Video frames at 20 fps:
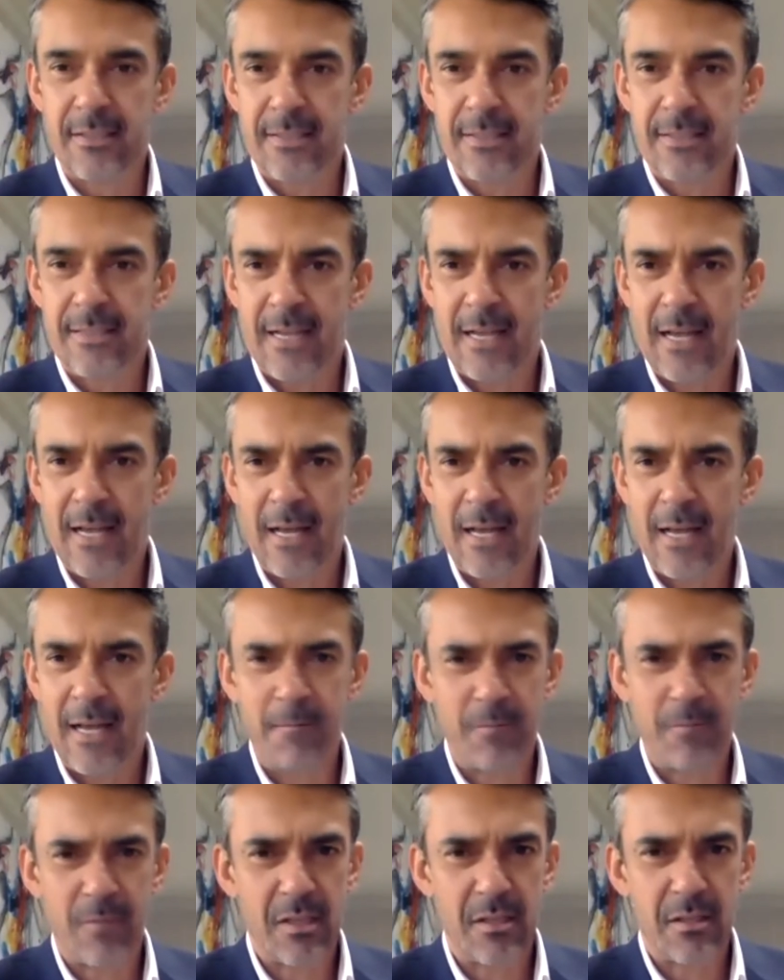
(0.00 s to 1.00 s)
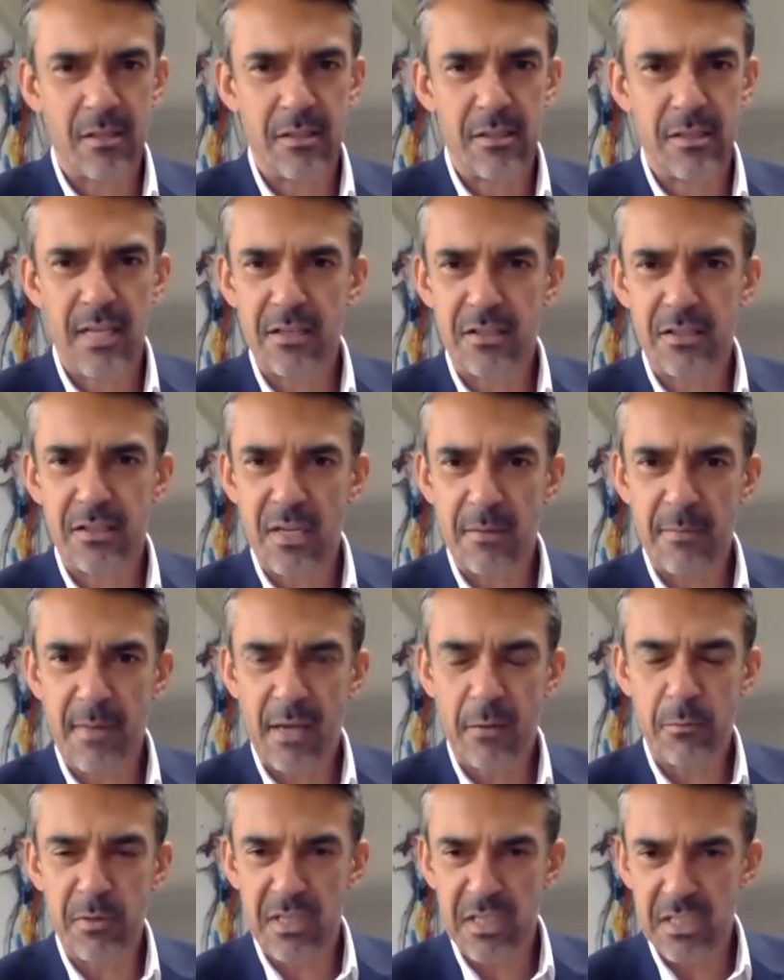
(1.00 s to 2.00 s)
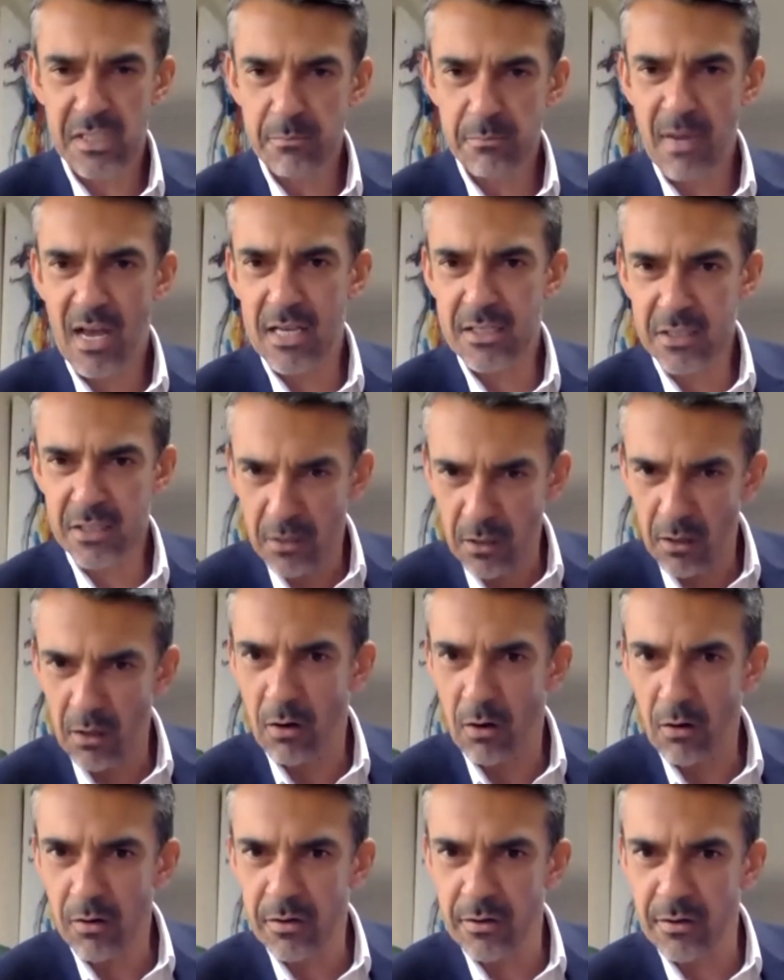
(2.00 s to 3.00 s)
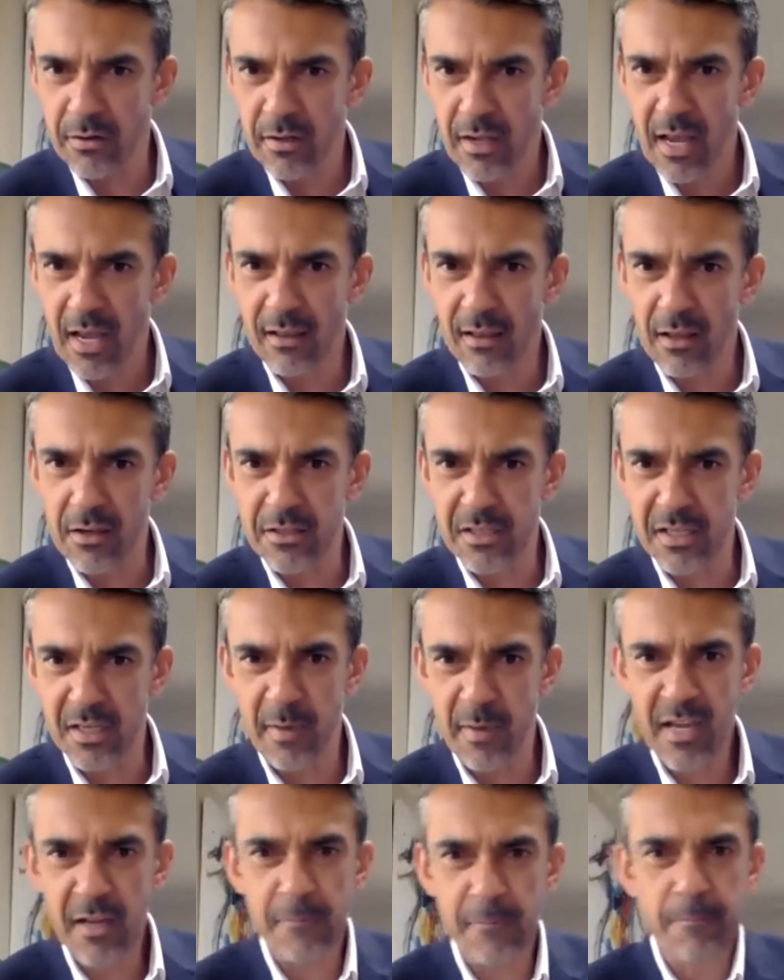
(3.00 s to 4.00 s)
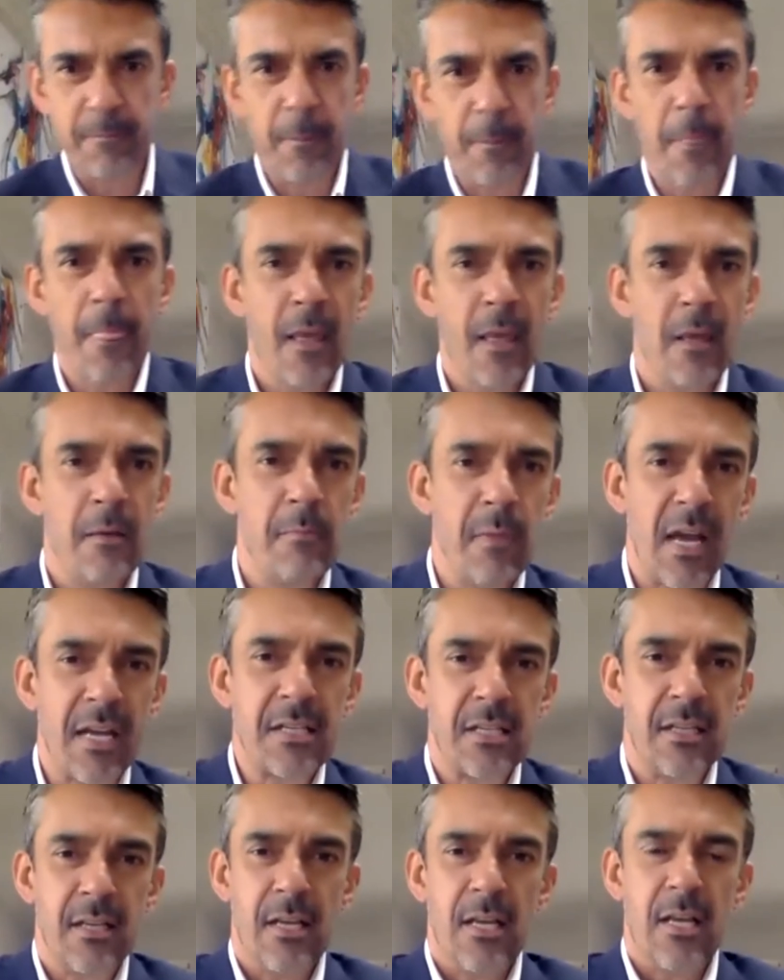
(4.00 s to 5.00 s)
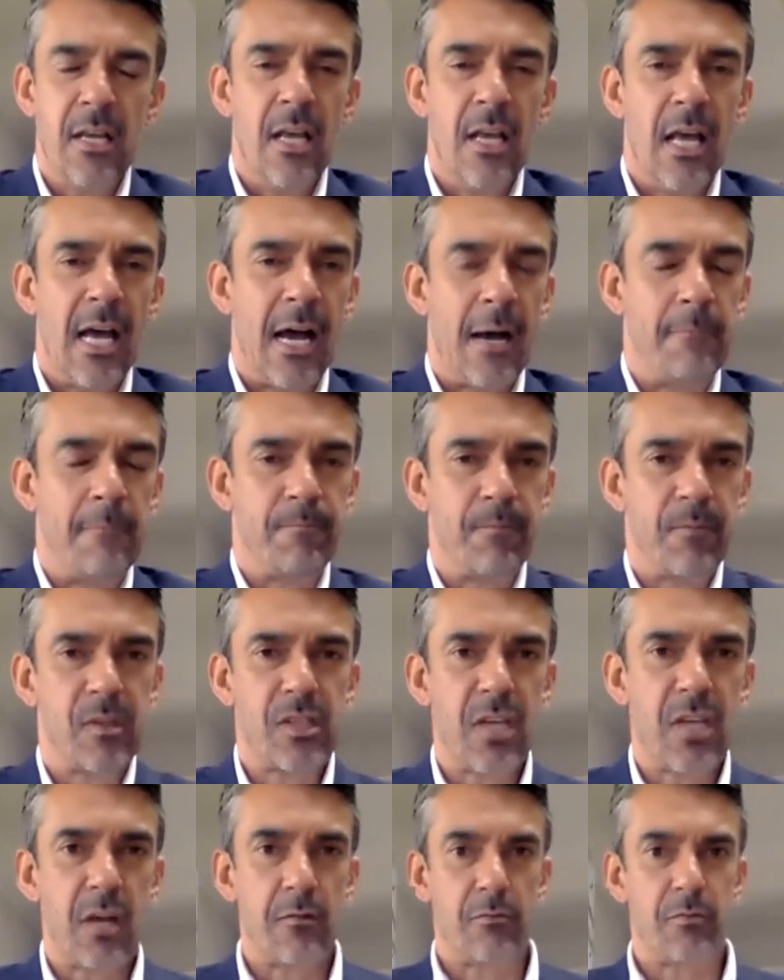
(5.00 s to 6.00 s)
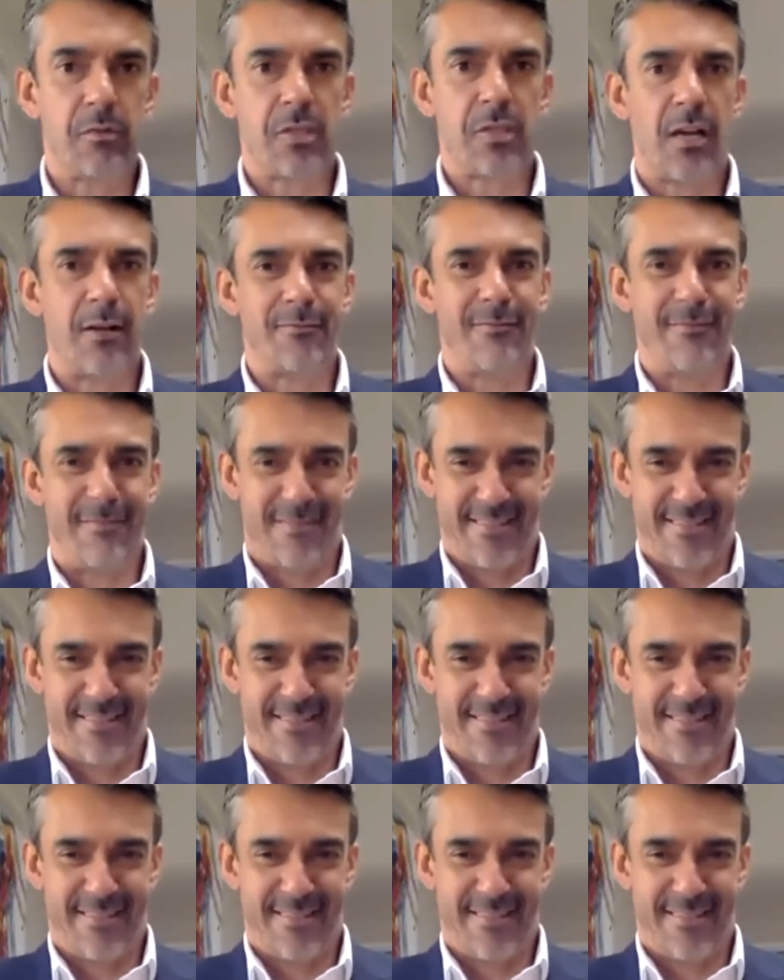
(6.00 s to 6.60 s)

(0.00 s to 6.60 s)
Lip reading: is that DMAC with his mask on? Hello, DMAC. Mate, so